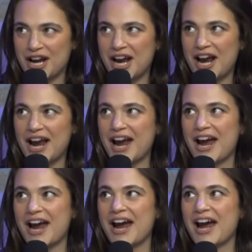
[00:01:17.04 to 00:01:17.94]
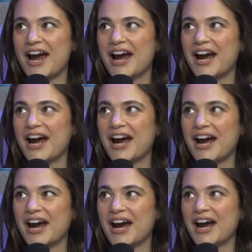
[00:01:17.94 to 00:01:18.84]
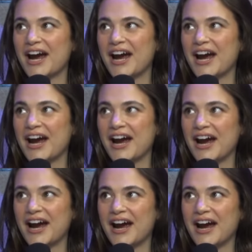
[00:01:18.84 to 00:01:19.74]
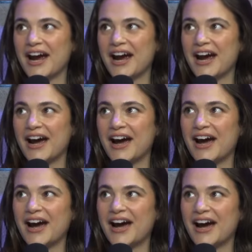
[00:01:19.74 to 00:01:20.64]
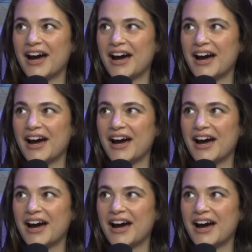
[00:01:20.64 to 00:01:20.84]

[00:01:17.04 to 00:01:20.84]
This person isn't speaking.